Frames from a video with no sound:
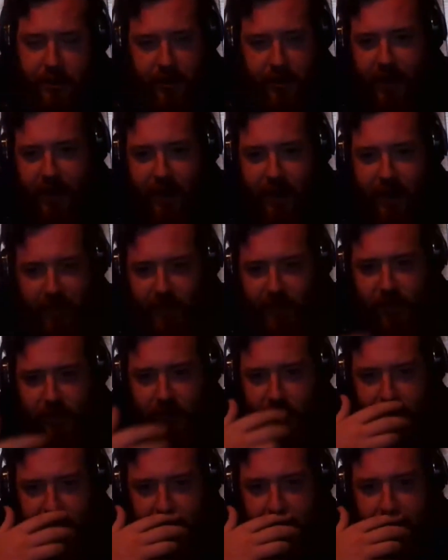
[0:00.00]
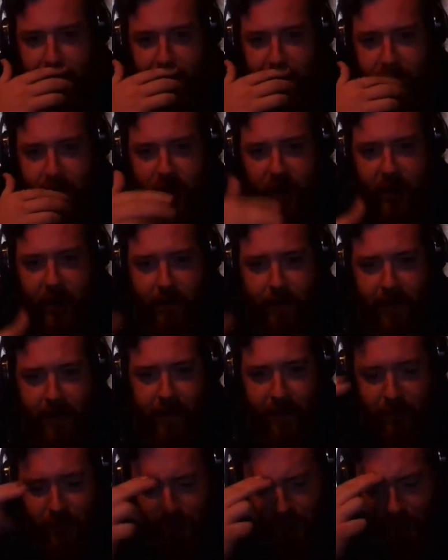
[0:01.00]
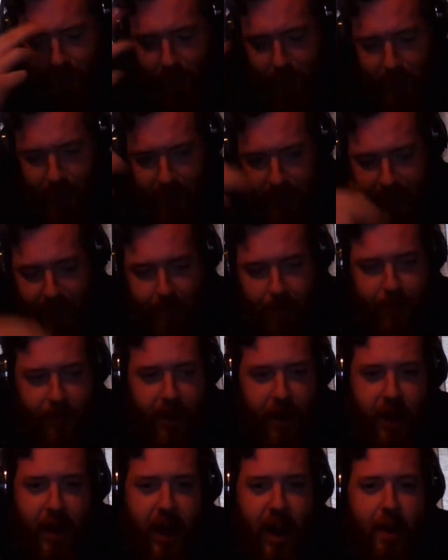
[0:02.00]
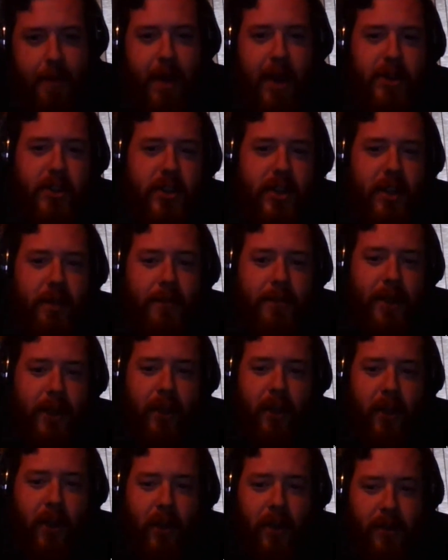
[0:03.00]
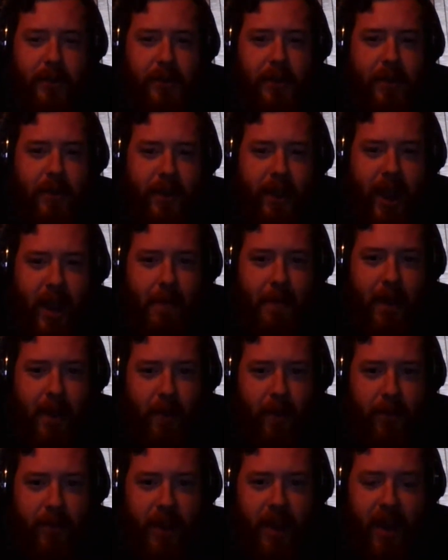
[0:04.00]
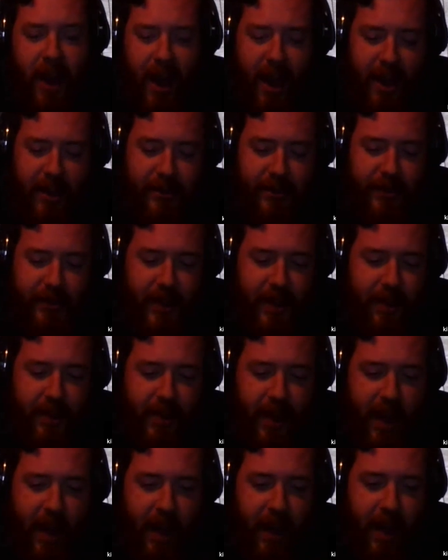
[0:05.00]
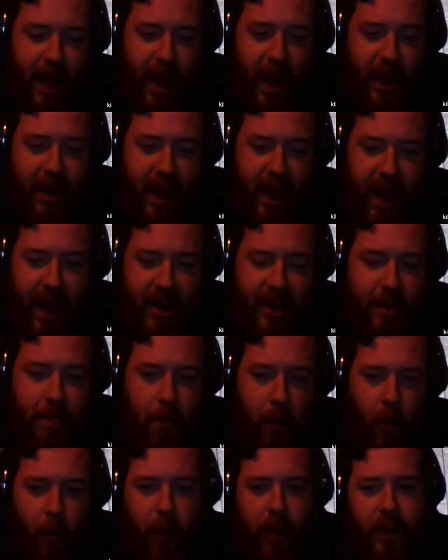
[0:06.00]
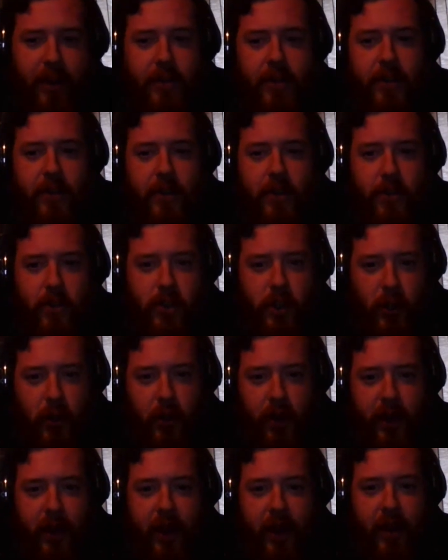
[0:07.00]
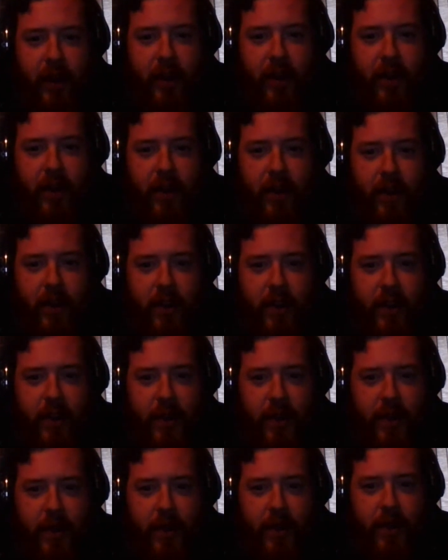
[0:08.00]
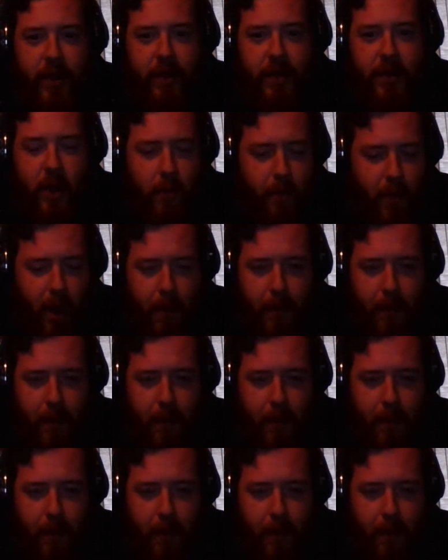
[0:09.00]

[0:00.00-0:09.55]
Yeah, that's what I was trying to remember the name. Imagine if Tucker Carlson came out and said that at any point during the Obama